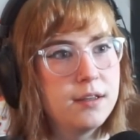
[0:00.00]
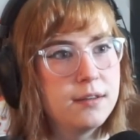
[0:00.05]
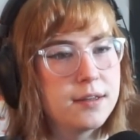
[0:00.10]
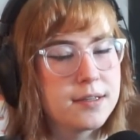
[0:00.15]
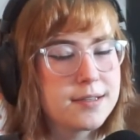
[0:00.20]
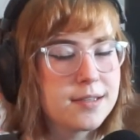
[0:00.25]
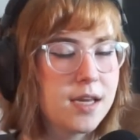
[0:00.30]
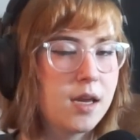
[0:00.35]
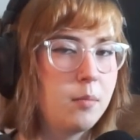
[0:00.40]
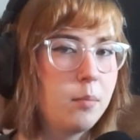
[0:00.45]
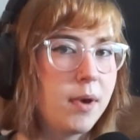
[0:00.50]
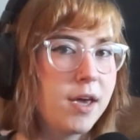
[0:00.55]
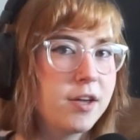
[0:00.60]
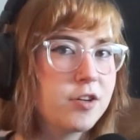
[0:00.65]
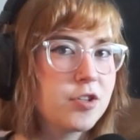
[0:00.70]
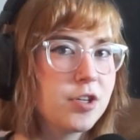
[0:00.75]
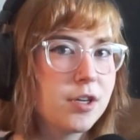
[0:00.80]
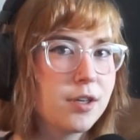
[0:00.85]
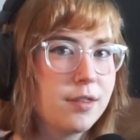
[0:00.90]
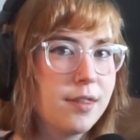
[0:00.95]
the same
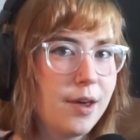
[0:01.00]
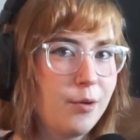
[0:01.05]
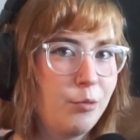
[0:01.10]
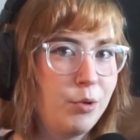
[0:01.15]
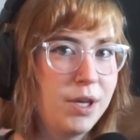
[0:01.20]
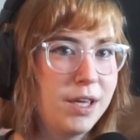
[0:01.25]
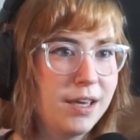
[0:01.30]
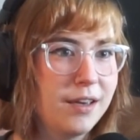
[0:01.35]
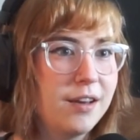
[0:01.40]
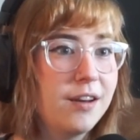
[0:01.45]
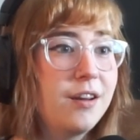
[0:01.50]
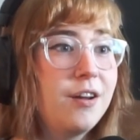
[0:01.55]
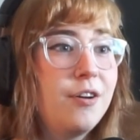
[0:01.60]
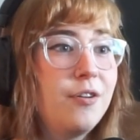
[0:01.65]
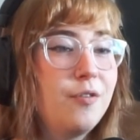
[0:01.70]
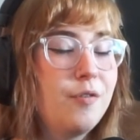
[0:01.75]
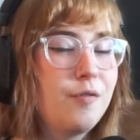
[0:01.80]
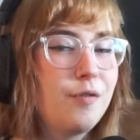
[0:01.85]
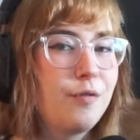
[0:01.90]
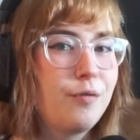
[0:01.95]
magic that we get
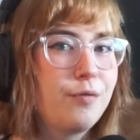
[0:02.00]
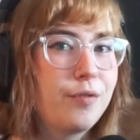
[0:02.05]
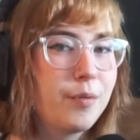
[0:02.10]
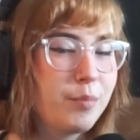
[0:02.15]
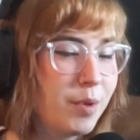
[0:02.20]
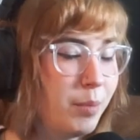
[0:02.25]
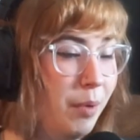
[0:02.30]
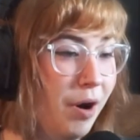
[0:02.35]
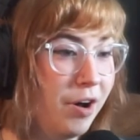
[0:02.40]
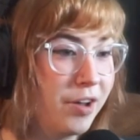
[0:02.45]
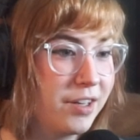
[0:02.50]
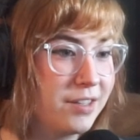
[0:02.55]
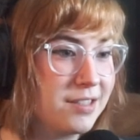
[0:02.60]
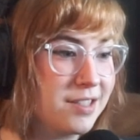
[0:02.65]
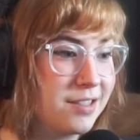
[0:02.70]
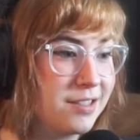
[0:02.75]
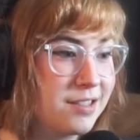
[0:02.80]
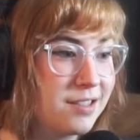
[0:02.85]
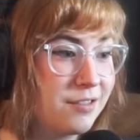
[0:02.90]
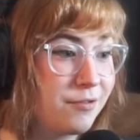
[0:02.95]
from the mangas
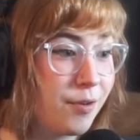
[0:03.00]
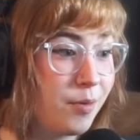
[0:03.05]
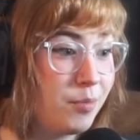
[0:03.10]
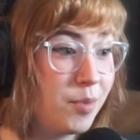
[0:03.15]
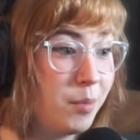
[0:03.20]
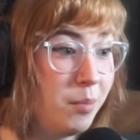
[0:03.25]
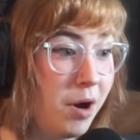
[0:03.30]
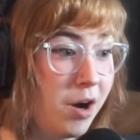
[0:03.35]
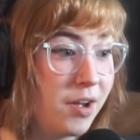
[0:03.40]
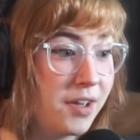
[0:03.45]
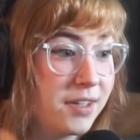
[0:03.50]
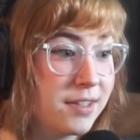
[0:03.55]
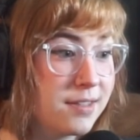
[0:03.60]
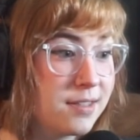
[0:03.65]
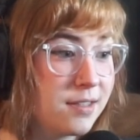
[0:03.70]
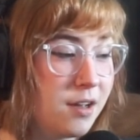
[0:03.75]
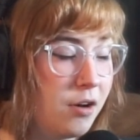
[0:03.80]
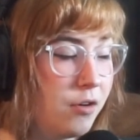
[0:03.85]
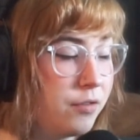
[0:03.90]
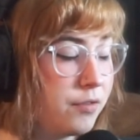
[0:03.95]
it's from the manga
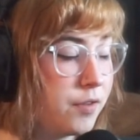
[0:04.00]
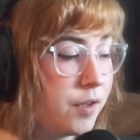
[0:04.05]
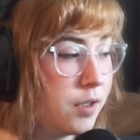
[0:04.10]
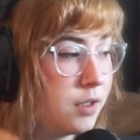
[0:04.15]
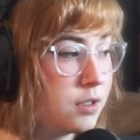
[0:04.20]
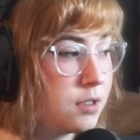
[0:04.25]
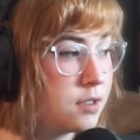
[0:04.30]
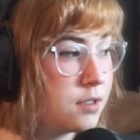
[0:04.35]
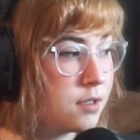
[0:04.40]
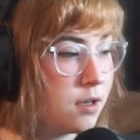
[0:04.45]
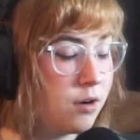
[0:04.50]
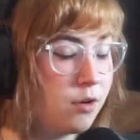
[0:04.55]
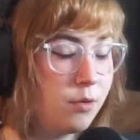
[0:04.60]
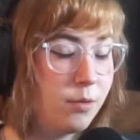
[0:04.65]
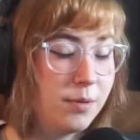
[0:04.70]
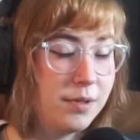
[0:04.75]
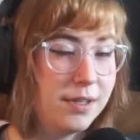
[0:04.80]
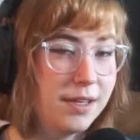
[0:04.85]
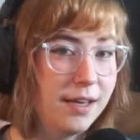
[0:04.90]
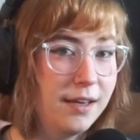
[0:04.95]
itself.
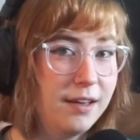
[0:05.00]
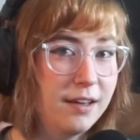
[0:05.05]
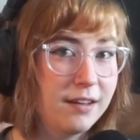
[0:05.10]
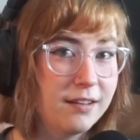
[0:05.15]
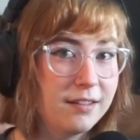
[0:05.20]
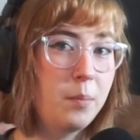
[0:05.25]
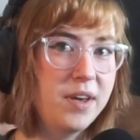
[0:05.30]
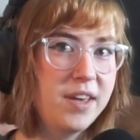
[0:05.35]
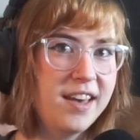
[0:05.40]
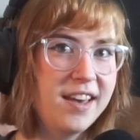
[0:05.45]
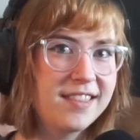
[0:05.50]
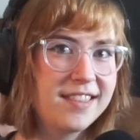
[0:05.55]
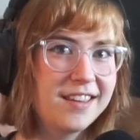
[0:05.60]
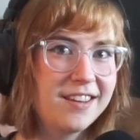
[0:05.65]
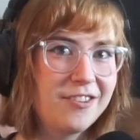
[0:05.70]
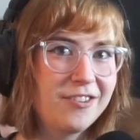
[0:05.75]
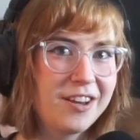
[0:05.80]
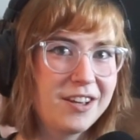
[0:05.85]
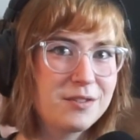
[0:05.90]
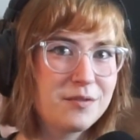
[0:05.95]
So yeah, but yeah, thank
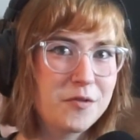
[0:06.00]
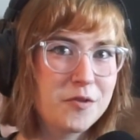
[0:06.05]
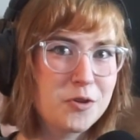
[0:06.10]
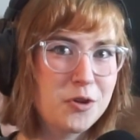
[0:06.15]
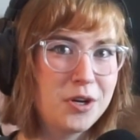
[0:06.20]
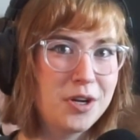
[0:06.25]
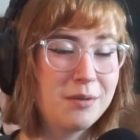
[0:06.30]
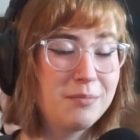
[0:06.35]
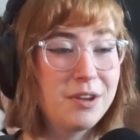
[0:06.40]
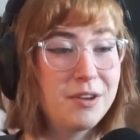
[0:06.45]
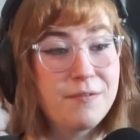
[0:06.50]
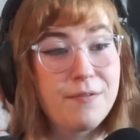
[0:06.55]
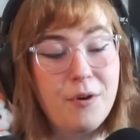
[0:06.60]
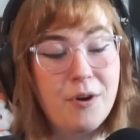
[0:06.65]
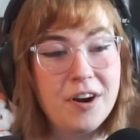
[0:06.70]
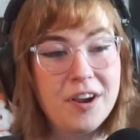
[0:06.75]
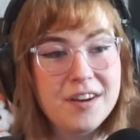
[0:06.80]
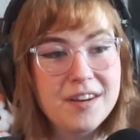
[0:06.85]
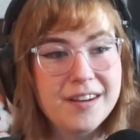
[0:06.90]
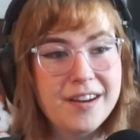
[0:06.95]
you guys for joining me for
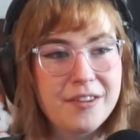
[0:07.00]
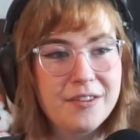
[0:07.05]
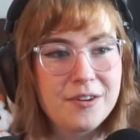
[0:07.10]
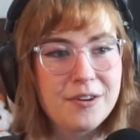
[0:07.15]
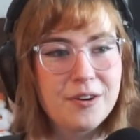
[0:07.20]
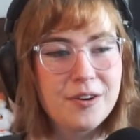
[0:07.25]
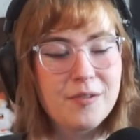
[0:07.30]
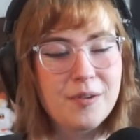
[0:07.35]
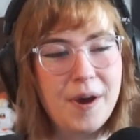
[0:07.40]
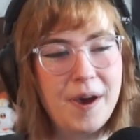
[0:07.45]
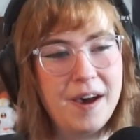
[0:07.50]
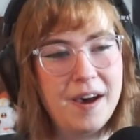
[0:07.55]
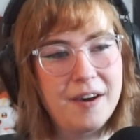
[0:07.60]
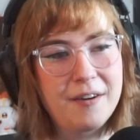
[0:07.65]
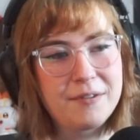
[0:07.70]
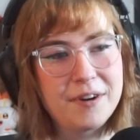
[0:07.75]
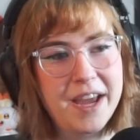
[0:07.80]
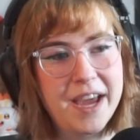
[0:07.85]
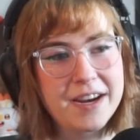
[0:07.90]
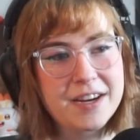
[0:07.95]
another uh,
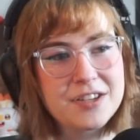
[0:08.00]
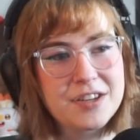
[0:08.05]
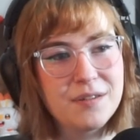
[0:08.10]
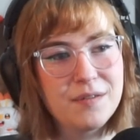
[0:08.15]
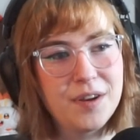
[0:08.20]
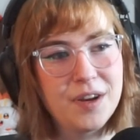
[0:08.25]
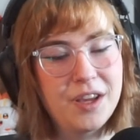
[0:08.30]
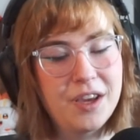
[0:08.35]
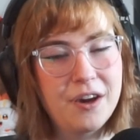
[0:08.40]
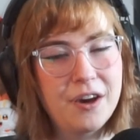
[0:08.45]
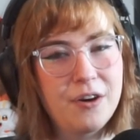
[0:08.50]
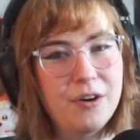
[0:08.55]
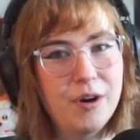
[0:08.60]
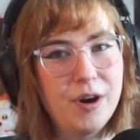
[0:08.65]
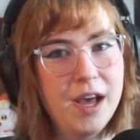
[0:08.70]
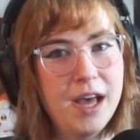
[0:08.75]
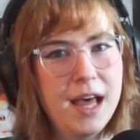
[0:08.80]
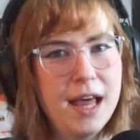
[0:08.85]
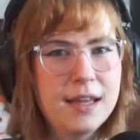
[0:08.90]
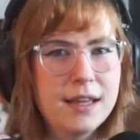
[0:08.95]
reaction
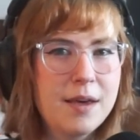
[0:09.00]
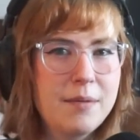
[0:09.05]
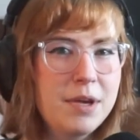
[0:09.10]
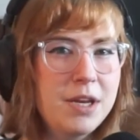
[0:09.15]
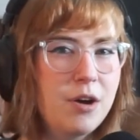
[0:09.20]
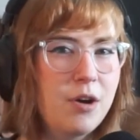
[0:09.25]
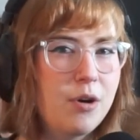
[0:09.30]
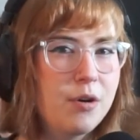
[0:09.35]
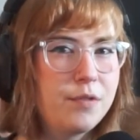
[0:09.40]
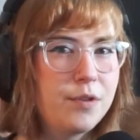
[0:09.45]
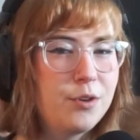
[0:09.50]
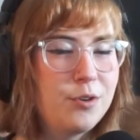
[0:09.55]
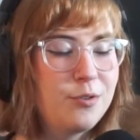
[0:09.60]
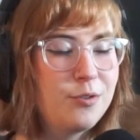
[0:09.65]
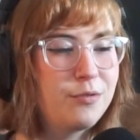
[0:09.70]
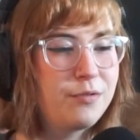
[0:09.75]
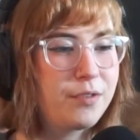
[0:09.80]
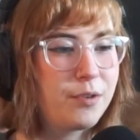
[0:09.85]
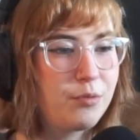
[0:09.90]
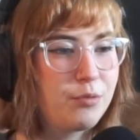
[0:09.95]
video. Let me know if
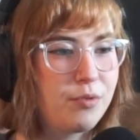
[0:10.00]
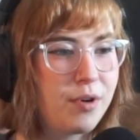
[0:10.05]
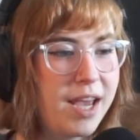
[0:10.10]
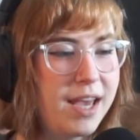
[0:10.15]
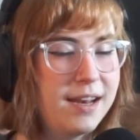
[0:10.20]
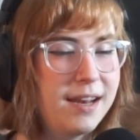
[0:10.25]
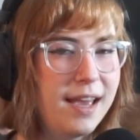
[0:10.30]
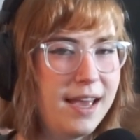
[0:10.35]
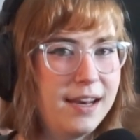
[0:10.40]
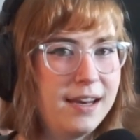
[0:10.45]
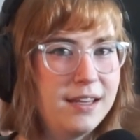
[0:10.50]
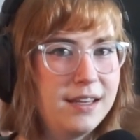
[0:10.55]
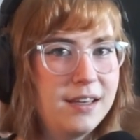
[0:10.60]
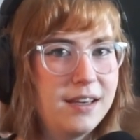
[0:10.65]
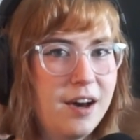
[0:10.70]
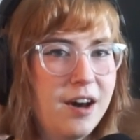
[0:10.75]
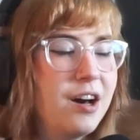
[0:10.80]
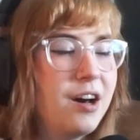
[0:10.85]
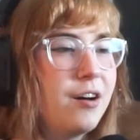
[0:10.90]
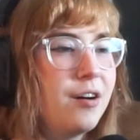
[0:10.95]
you've read any
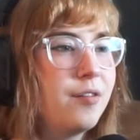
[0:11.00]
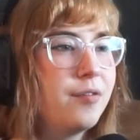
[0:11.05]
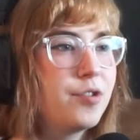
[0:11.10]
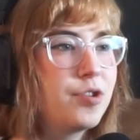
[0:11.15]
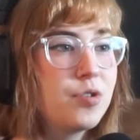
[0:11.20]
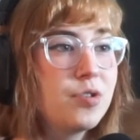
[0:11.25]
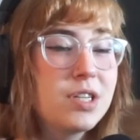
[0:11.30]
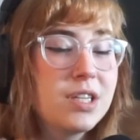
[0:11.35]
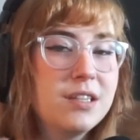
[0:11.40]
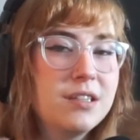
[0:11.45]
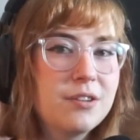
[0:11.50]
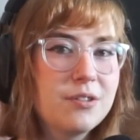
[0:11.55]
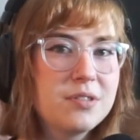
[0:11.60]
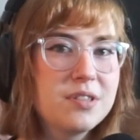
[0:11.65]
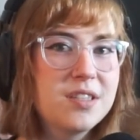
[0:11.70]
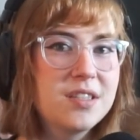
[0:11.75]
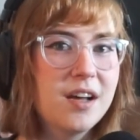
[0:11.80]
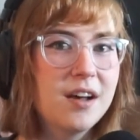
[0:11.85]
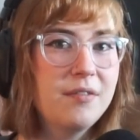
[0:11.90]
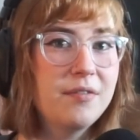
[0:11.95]
of Junji Ito's
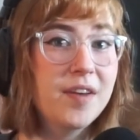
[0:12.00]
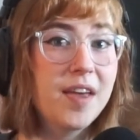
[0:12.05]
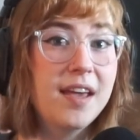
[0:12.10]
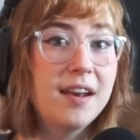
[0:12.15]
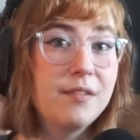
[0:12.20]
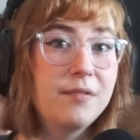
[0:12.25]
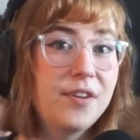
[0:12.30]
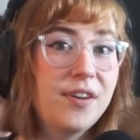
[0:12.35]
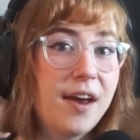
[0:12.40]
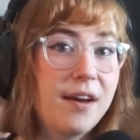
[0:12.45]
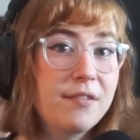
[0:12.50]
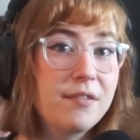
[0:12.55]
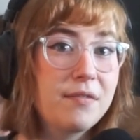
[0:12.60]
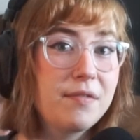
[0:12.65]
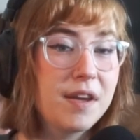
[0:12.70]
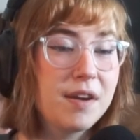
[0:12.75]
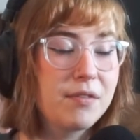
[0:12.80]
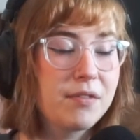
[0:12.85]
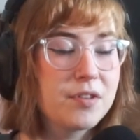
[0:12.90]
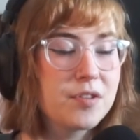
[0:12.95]
stuff, and if you have a
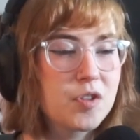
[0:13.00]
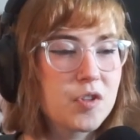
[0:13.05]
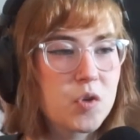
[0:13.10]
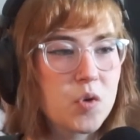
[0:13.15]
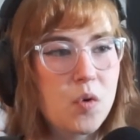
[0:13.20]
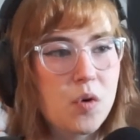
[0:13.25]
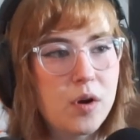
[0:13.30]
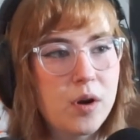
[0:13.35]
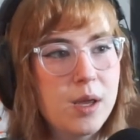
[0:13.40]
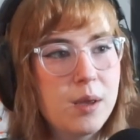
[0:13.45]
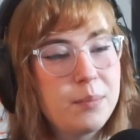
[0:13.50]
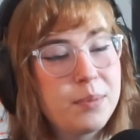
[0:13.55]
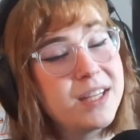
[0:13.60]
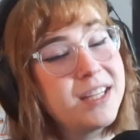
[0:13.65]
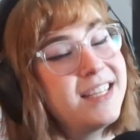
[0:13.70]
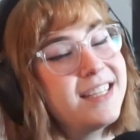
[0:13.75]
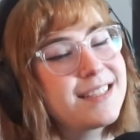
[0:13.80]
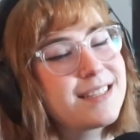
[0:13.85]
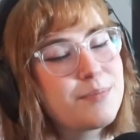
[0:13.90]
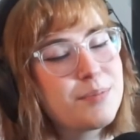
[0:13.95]
favorite story,
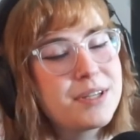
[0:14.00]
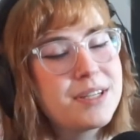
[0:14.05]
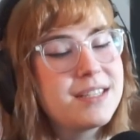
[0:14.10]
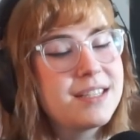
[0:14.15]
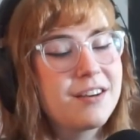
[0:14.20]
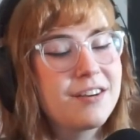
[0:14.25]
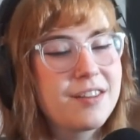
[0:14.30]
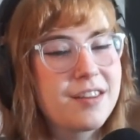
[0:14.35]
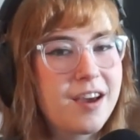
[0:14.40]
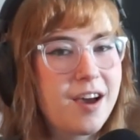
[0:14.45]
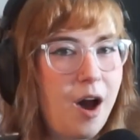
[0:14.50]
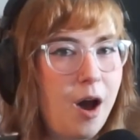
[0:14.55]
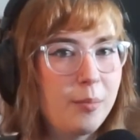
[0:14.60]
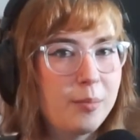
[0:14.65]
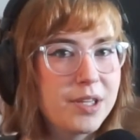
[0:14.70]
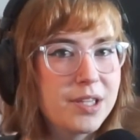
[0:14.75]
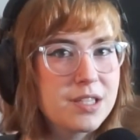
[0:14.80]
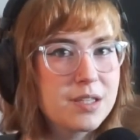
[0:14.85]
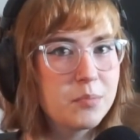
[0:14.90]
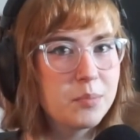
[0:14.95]
please put it down in the
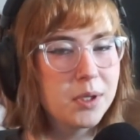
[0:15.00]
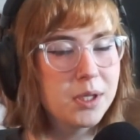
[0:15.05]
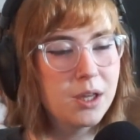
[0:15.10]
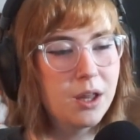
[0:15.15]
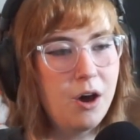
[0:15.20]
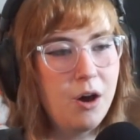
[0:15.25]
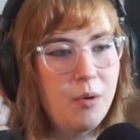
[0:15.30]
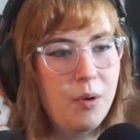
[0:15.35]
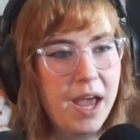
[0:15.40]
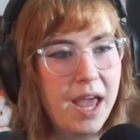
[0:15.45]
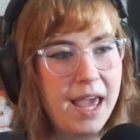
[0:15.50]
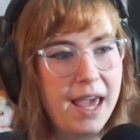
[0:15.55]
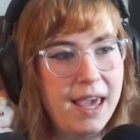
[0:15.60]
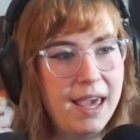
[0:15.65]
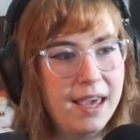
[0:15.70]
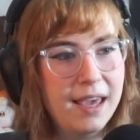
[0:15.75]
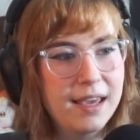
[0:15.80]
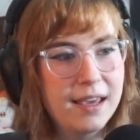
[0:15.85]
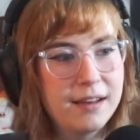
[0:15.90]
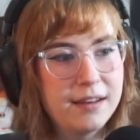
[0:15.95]
comments below
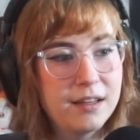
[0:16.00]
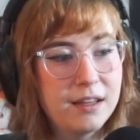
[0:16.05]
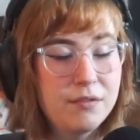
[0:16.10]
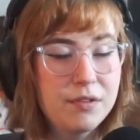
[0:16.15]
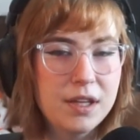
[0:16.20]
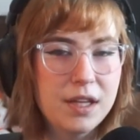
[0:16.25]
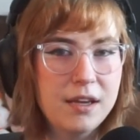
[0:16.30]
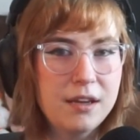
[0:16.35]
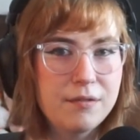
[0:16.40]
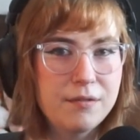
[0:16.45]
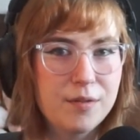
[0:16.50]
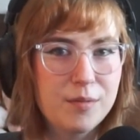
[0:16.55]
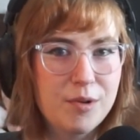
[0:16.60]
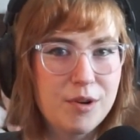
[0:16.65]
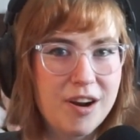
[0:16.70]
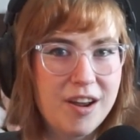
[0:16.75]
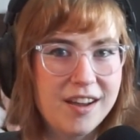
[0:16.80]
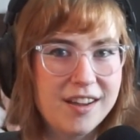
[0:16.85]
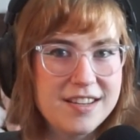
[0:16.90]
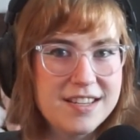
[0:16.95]
and leave a like for
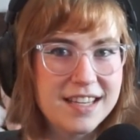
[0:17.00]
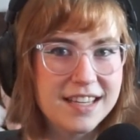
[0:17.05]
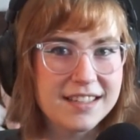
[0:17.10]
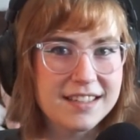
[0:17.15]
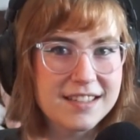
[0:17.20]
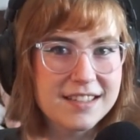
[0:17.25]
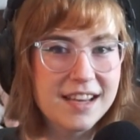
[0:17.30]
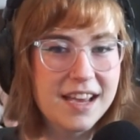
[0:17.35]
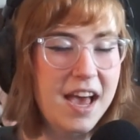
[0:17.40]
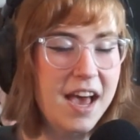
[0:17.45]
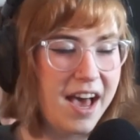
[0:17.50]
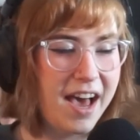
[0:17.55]
more content.